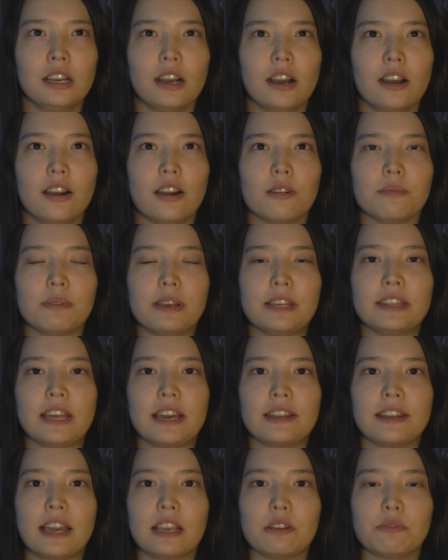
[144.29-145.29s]
and
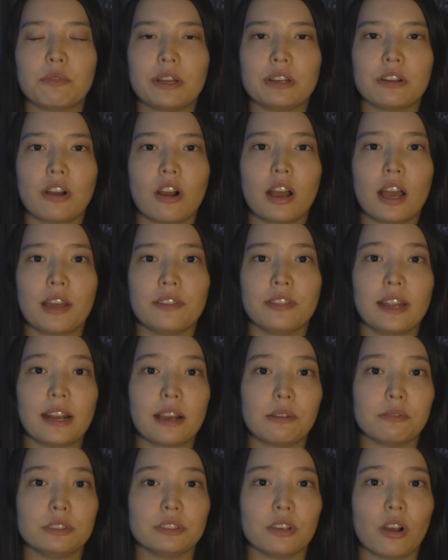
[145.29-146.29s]
then
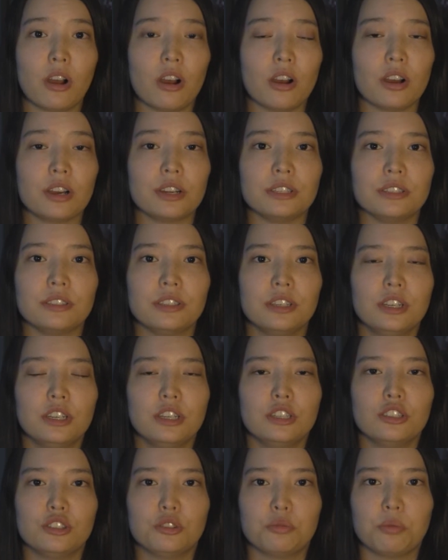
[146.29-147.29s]
I was on
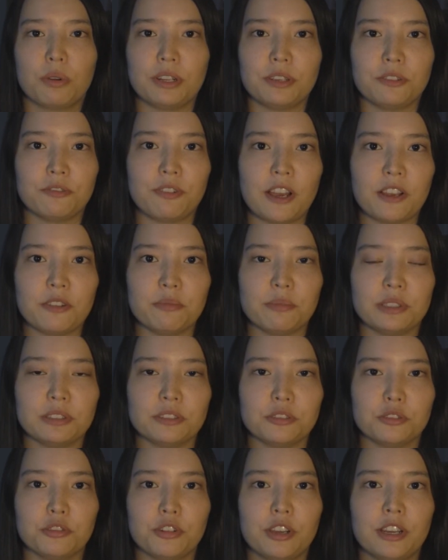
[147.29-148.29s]
25
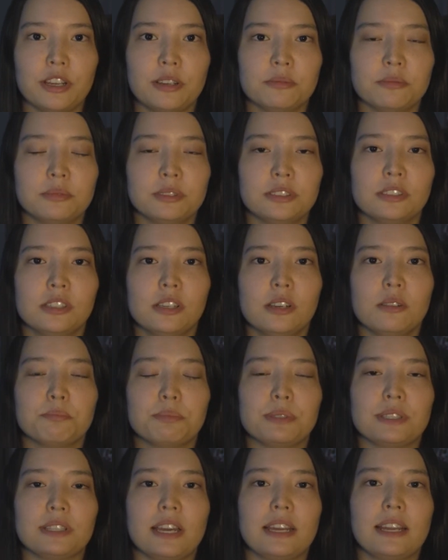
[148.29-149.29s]
milligrams,
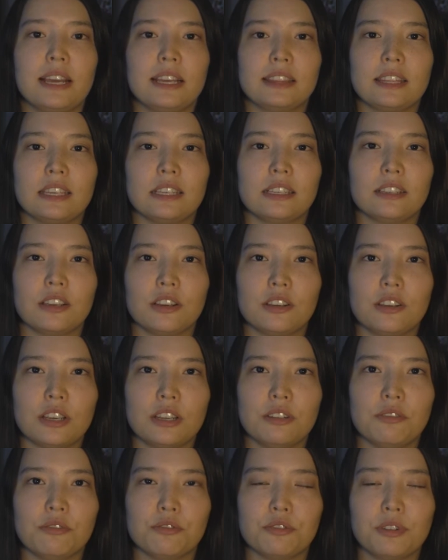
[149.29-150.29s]
but then I think
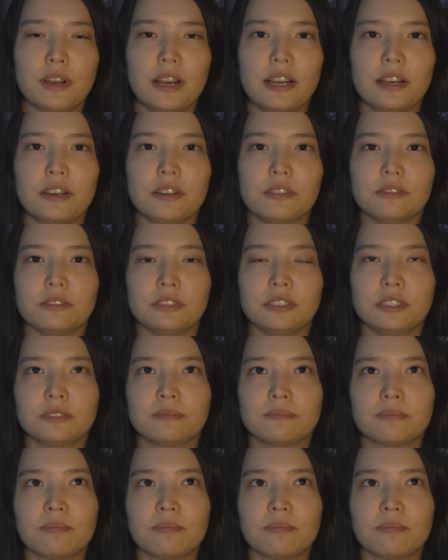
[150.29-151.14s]
in around